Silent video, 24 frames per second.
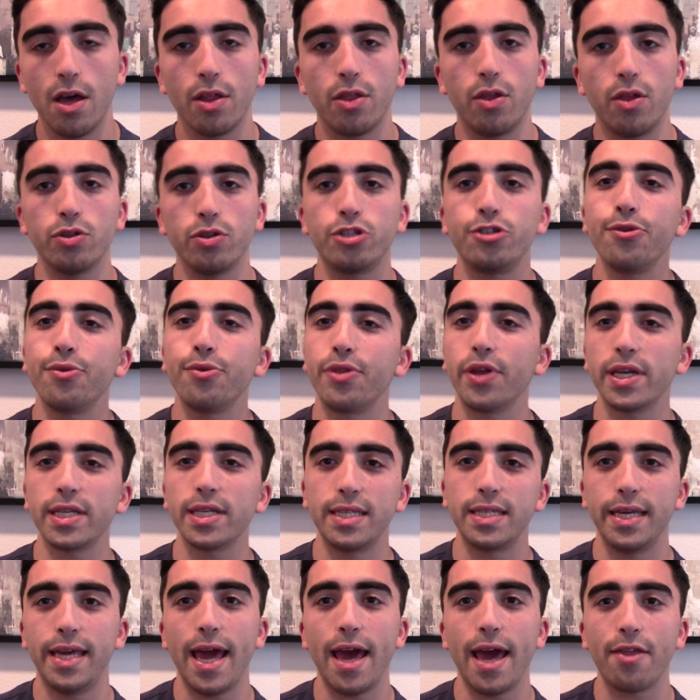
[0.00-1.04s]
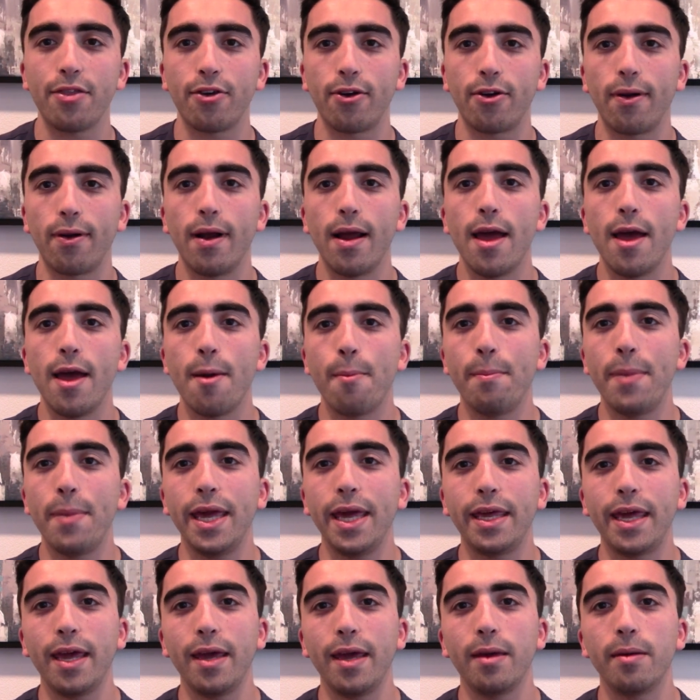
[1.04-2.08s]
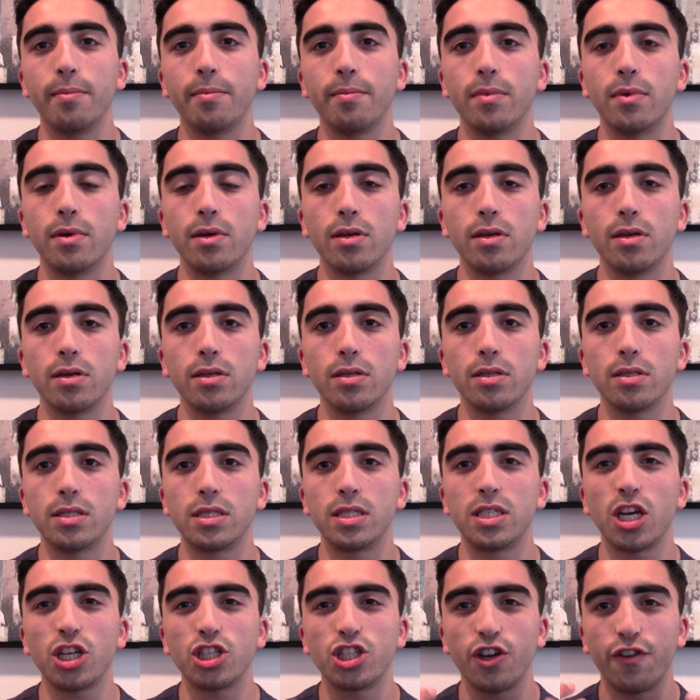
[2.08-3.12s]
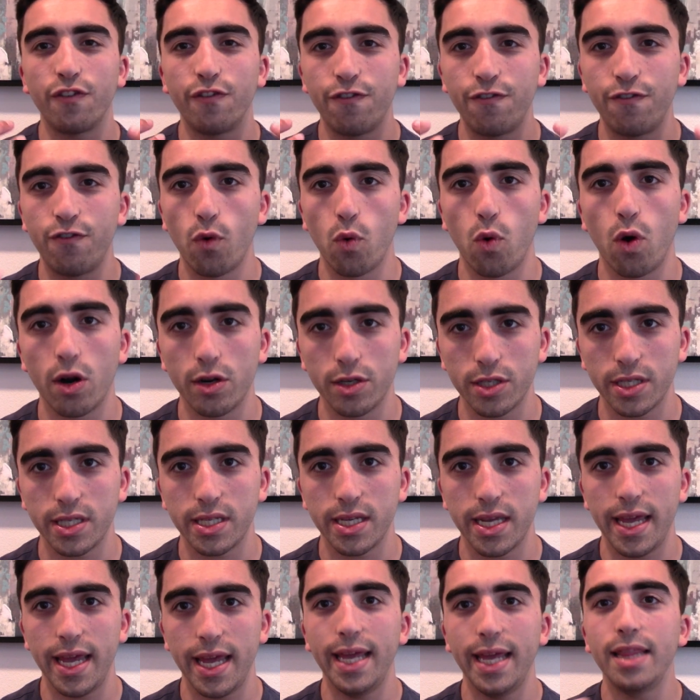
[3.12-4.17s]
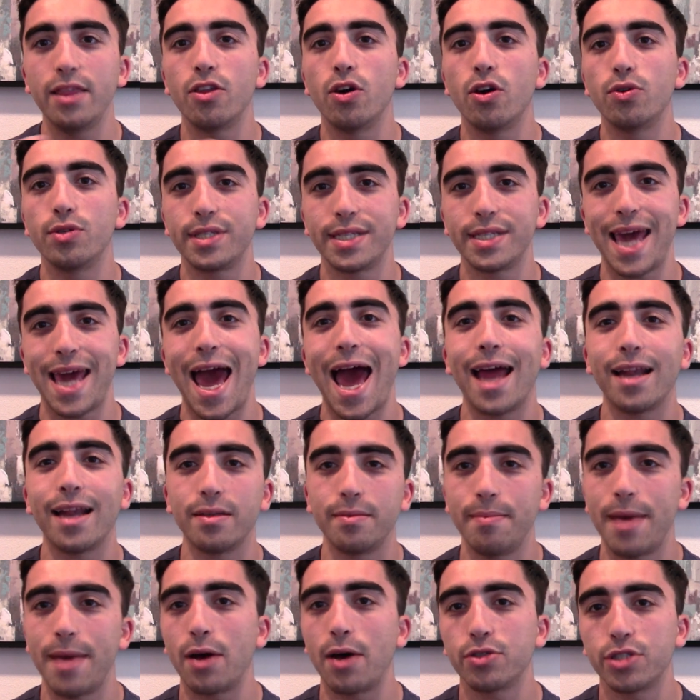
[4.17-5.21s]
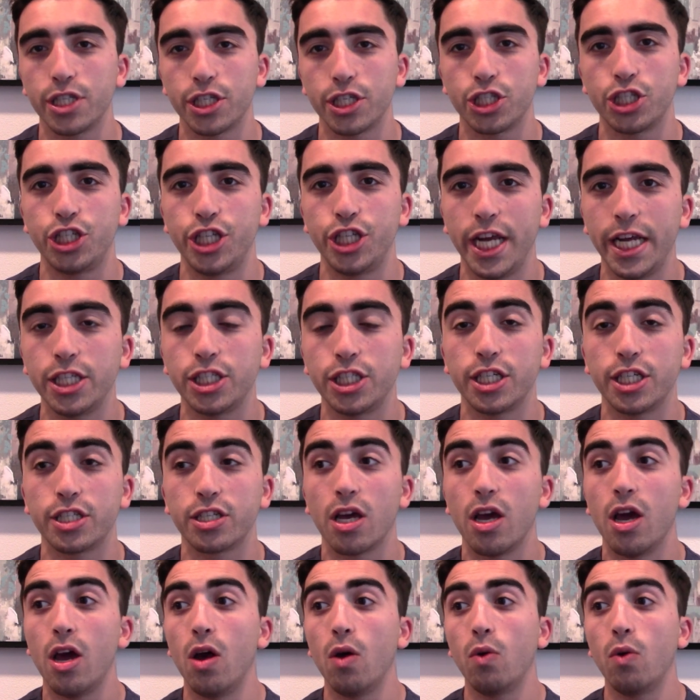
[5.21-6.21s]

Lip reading: Those two things together make him such a force in those cat and mouse exchanges,